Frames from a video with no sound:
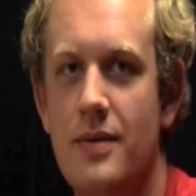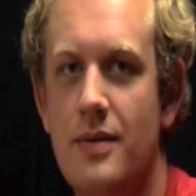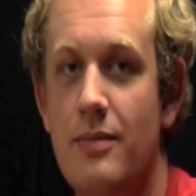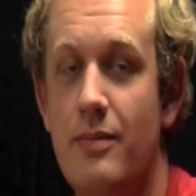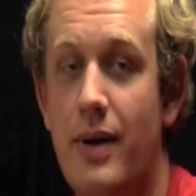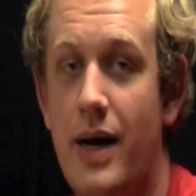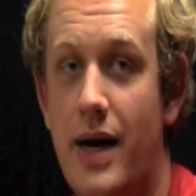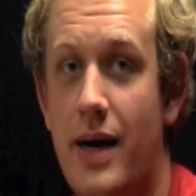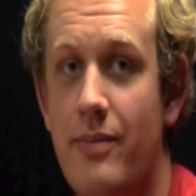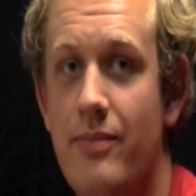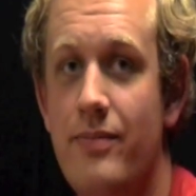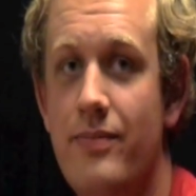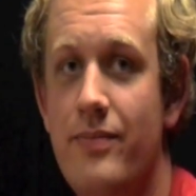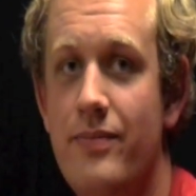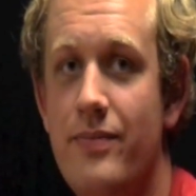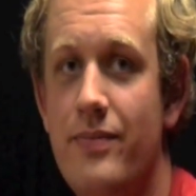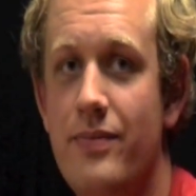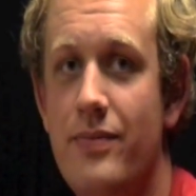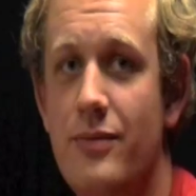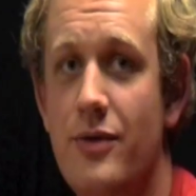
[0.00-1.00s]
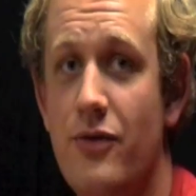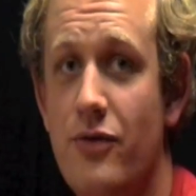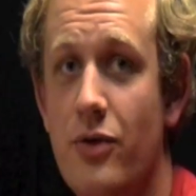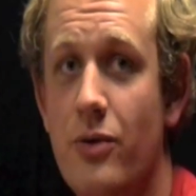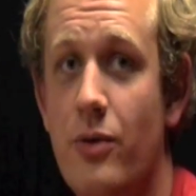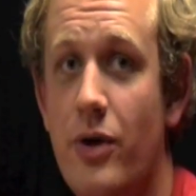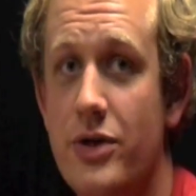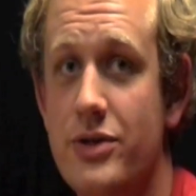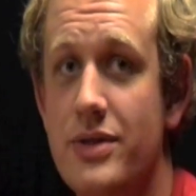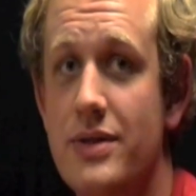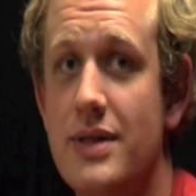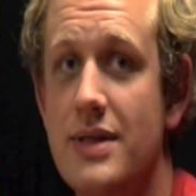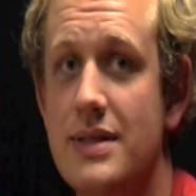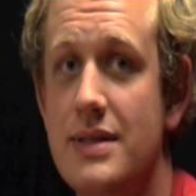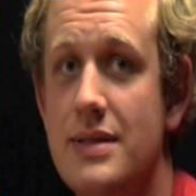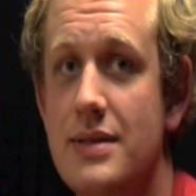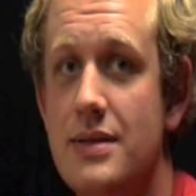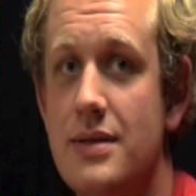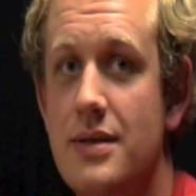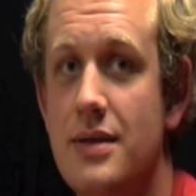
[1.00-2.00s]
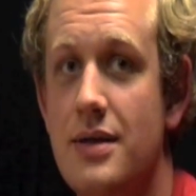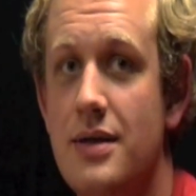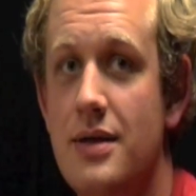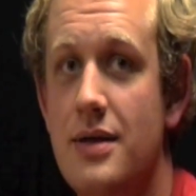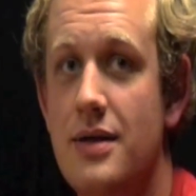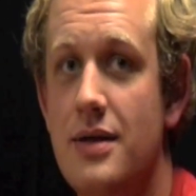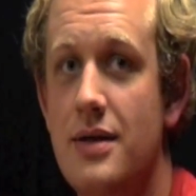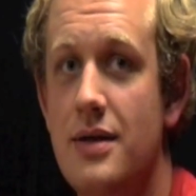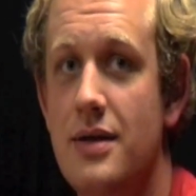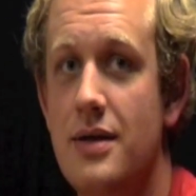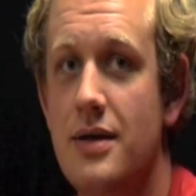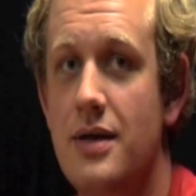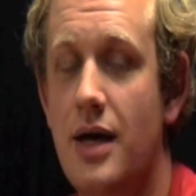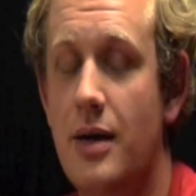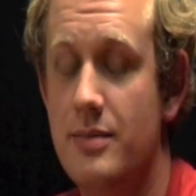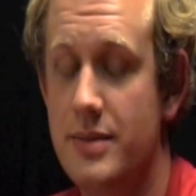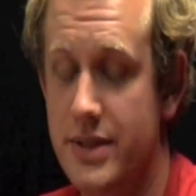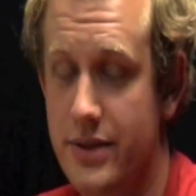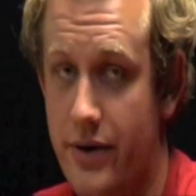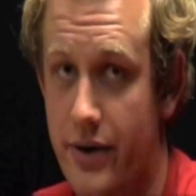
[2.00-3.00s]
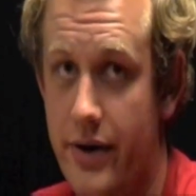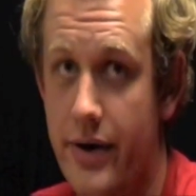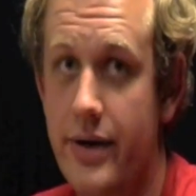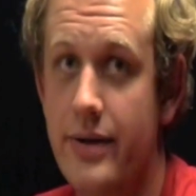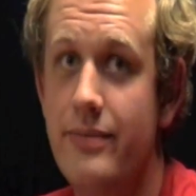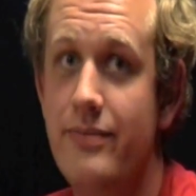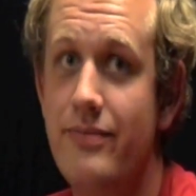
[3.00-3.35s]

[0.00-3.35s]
Mom, if you're watching this, I'm sorry.